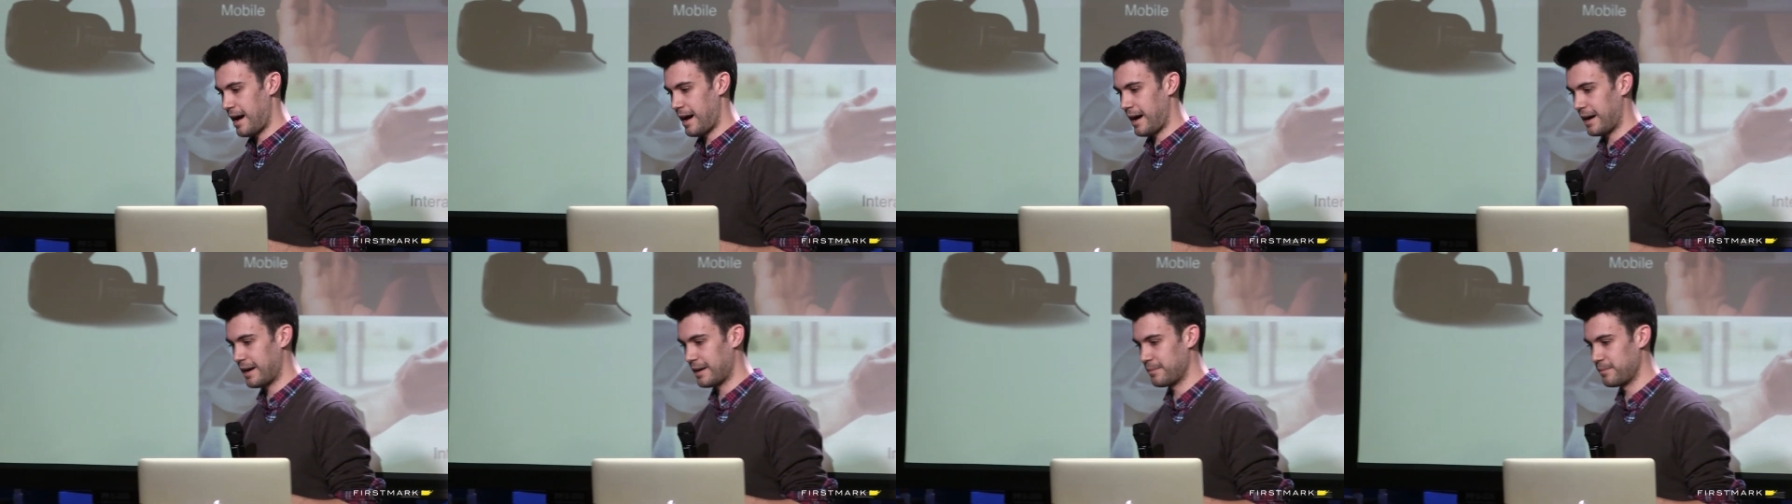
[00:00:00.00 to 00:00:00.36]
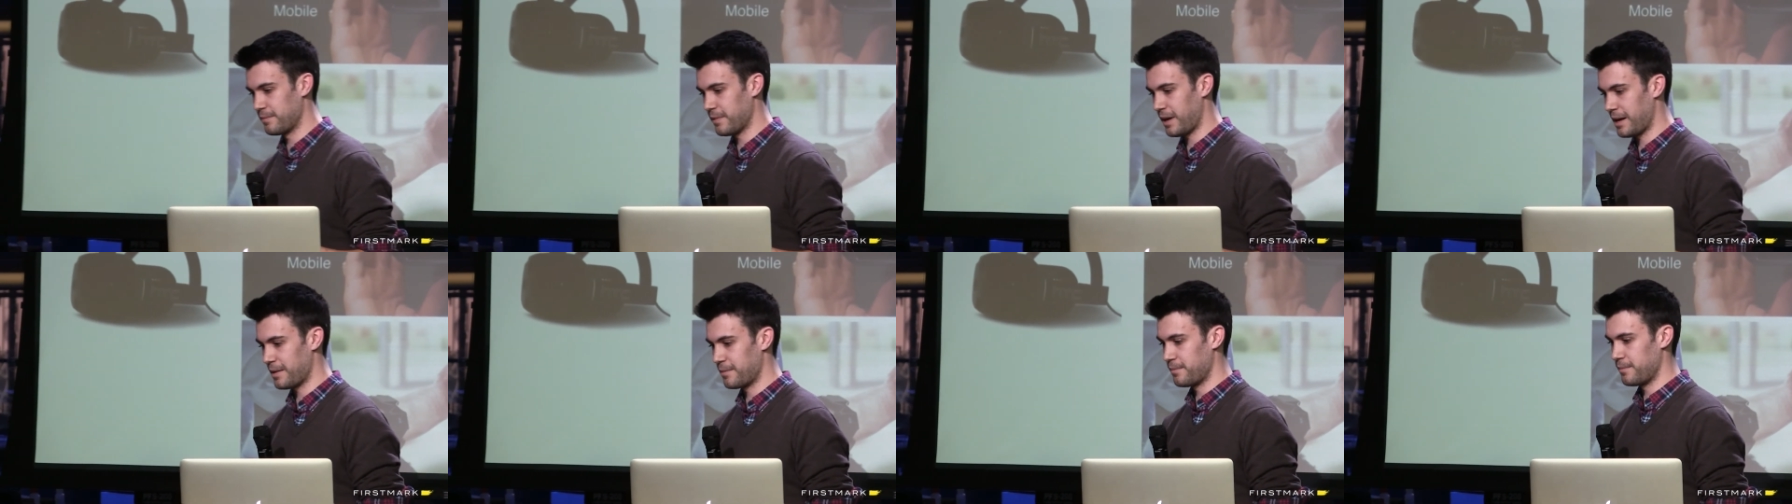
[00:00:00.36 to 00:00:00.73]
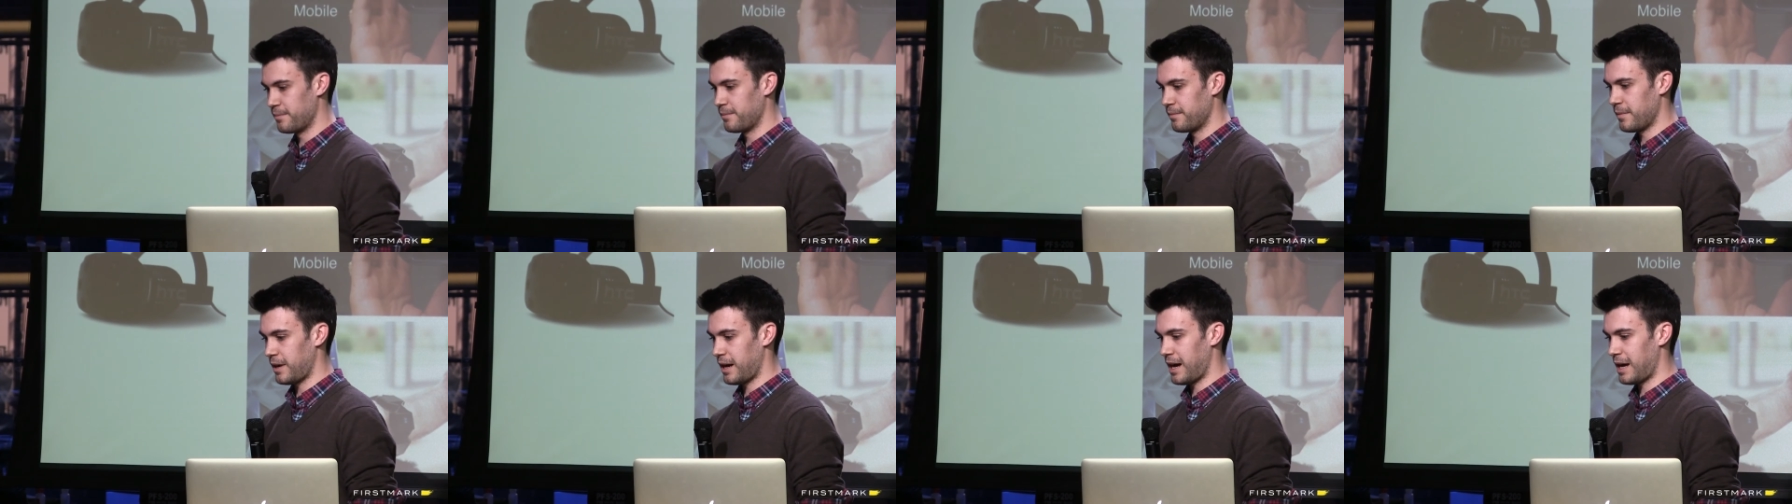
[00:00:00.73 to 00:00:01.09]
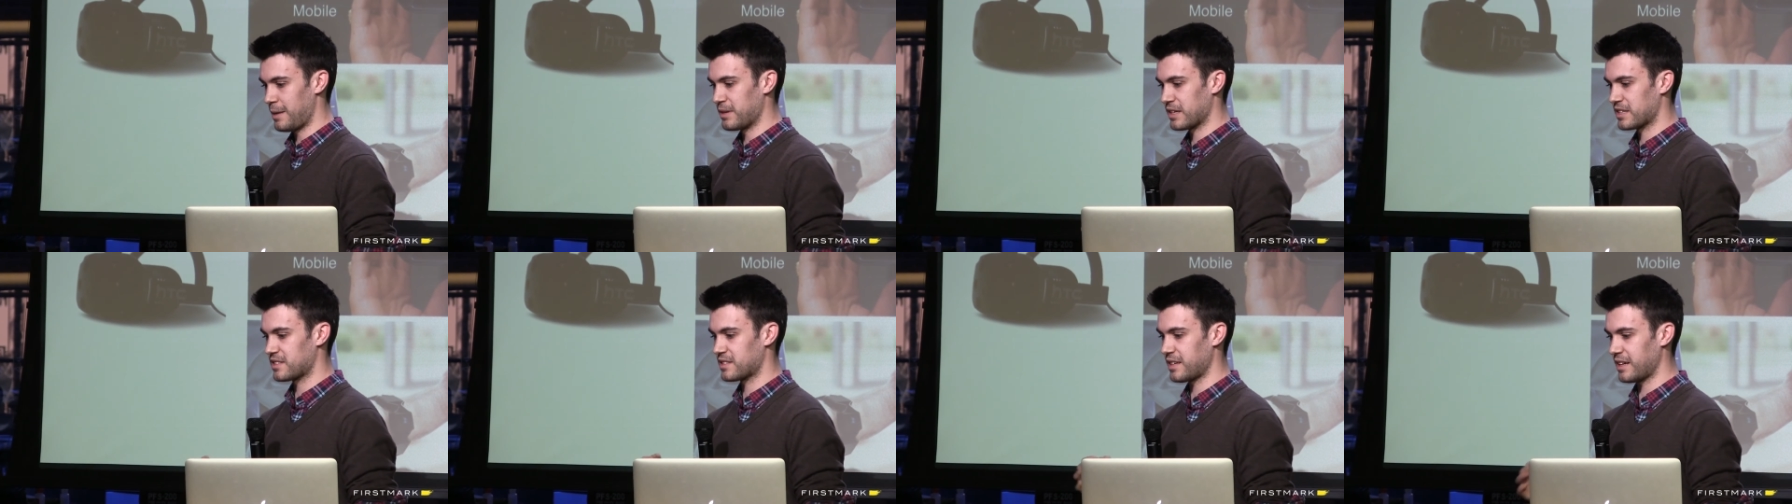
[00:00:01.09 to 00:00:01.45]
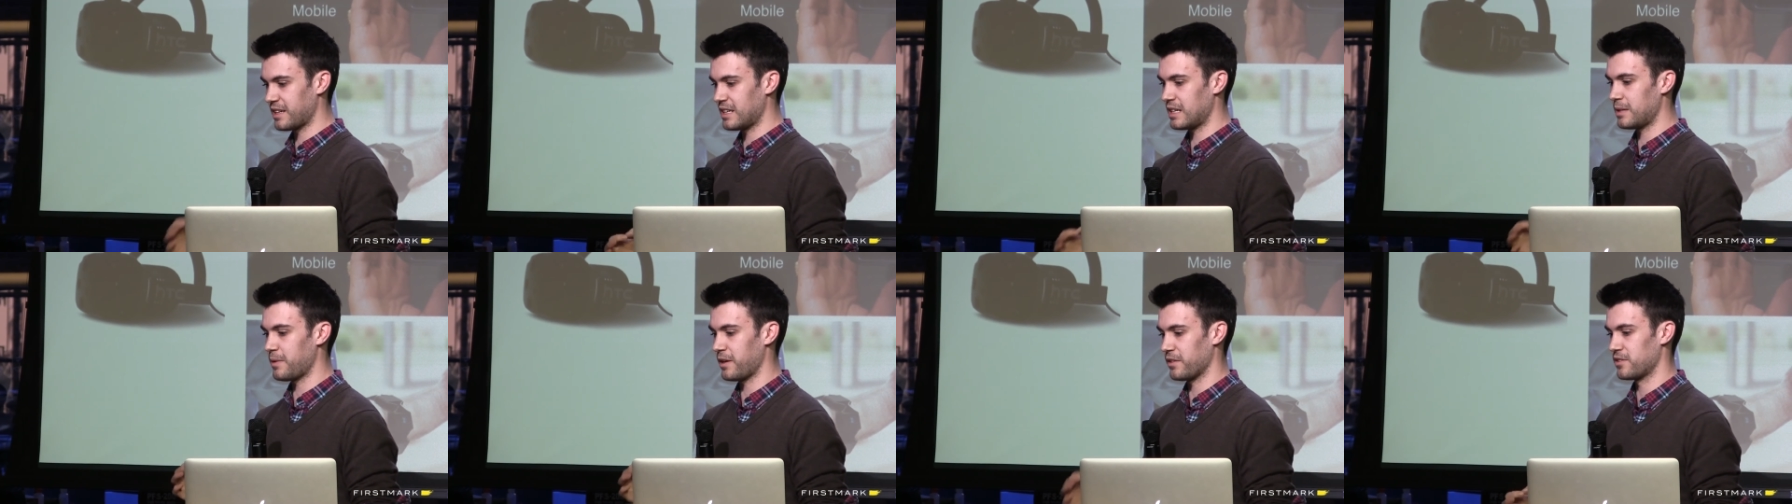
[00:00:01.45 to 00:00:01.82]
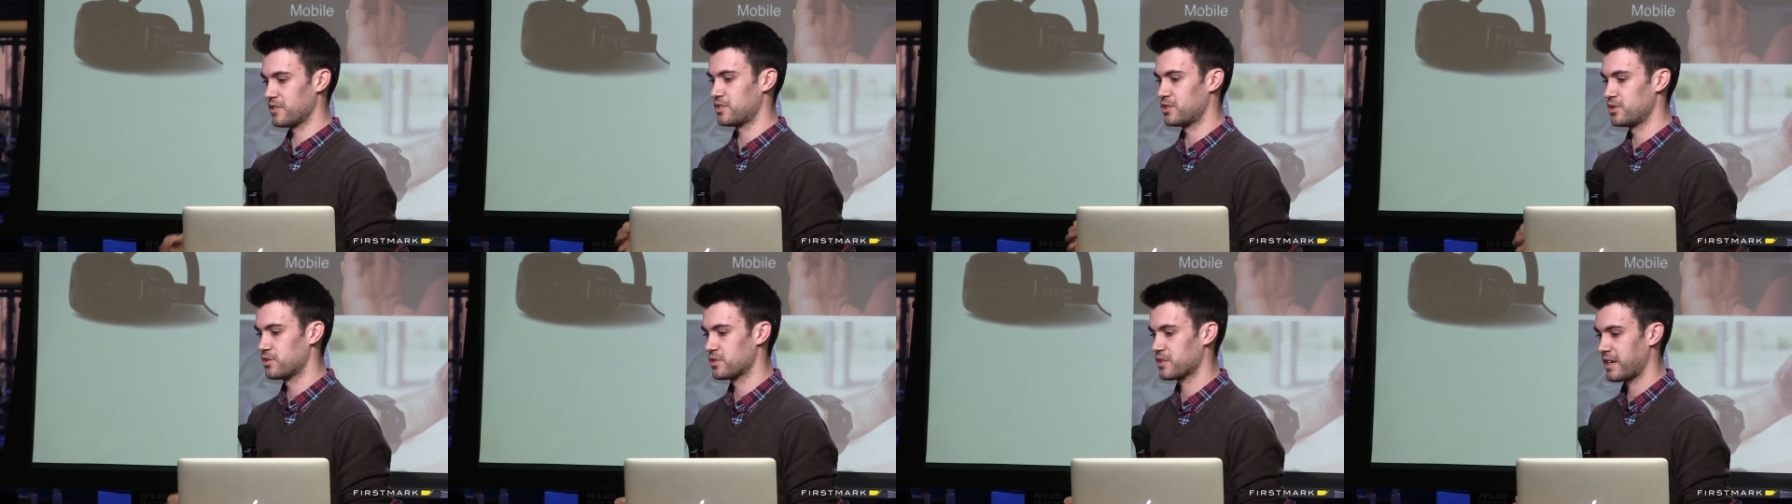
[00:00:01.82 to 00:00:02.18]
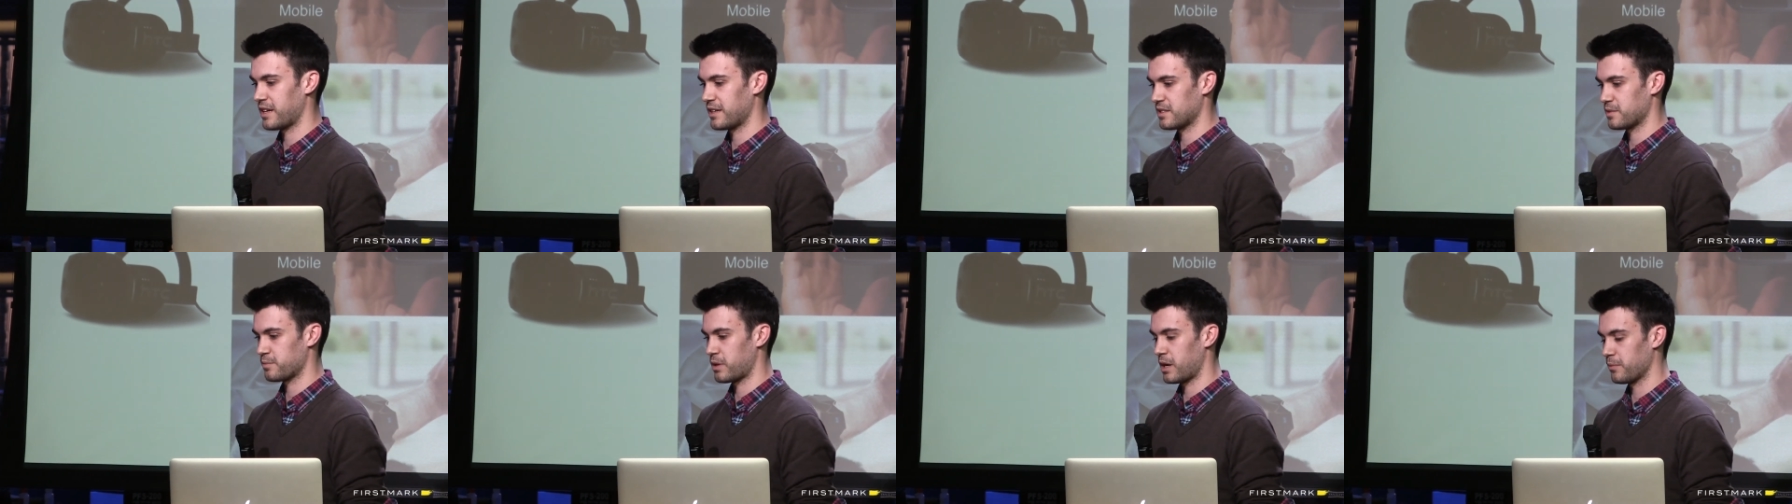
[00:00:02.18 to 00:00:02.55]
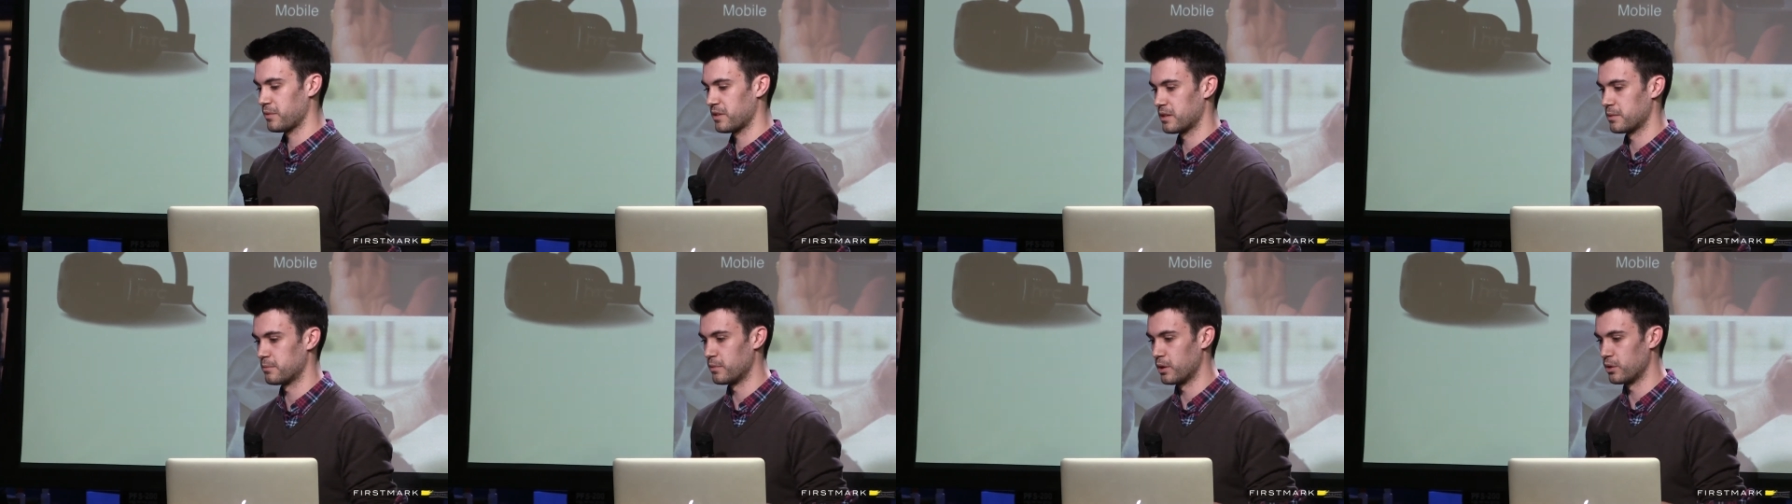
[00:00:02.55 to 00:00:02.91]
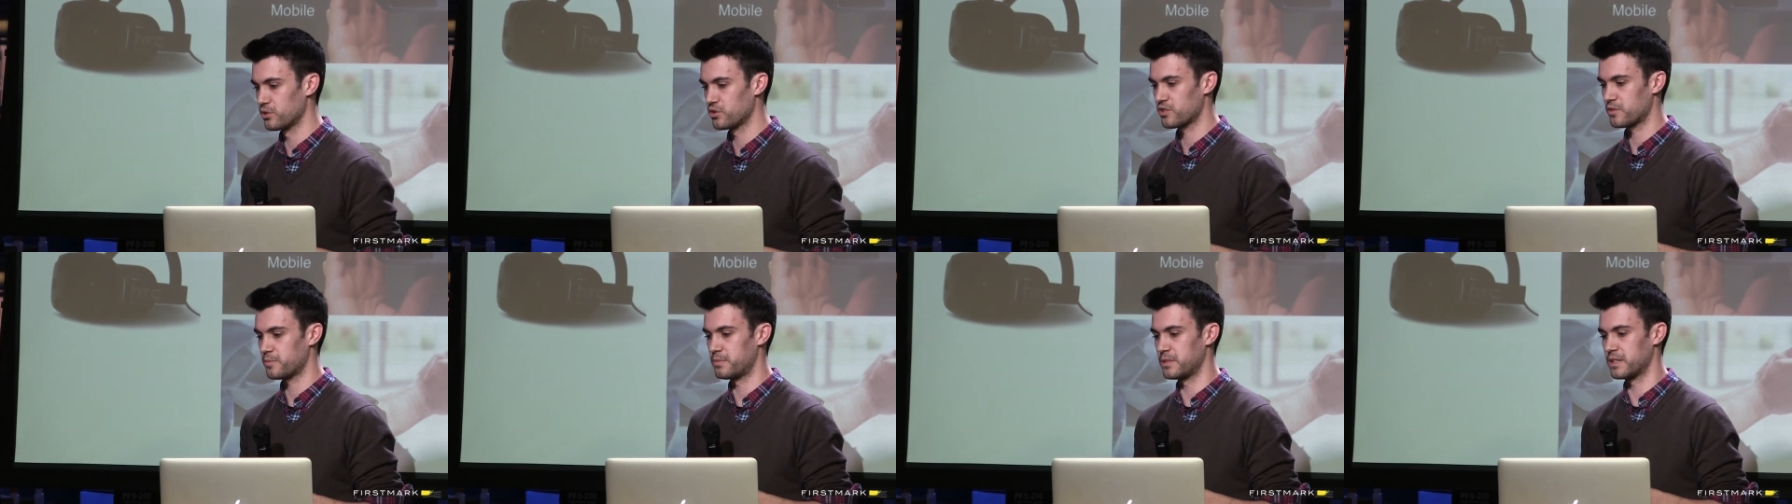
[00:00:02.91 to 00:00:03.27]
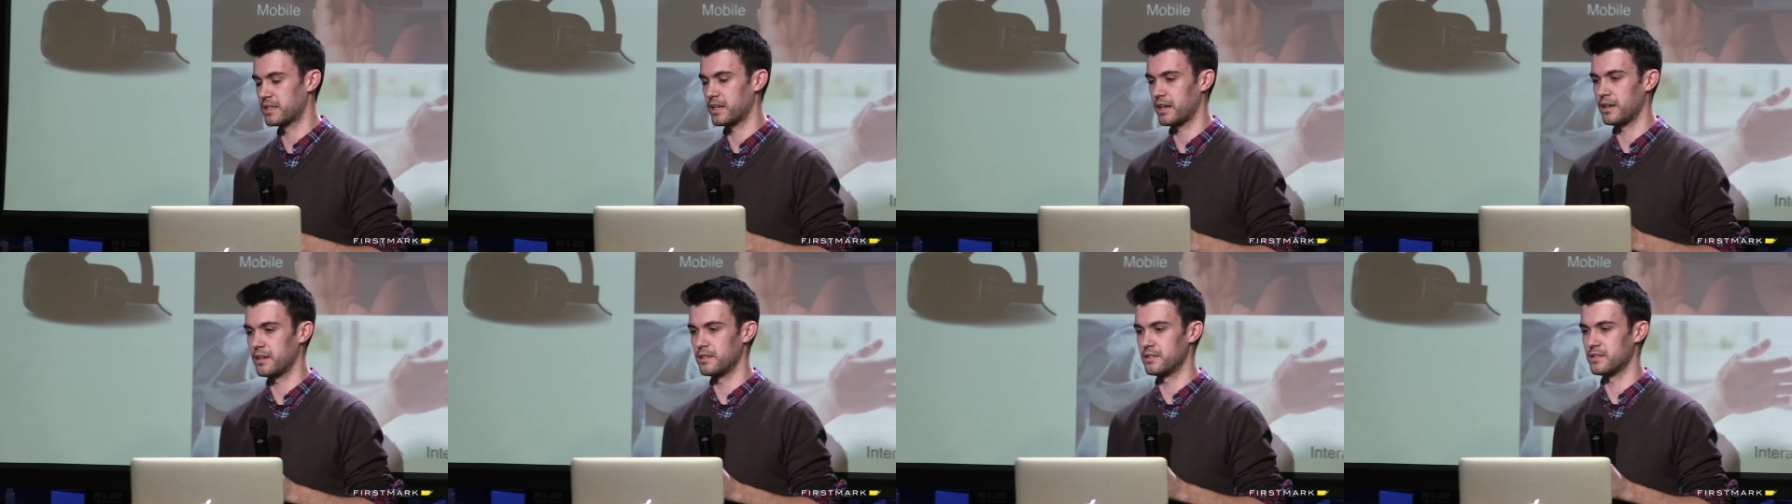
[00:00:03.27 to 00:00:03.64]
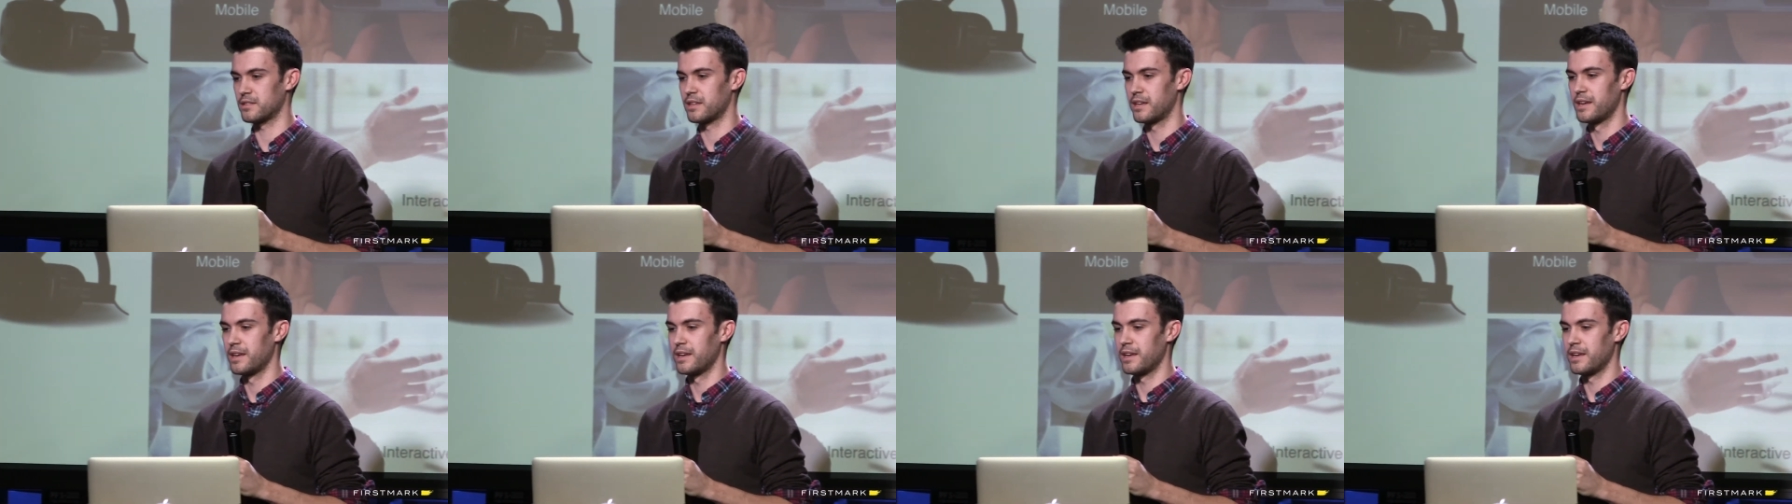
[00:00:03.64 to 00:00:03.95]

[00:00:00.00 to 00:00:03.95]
I'm I'm I'm excited about this use case probably the most because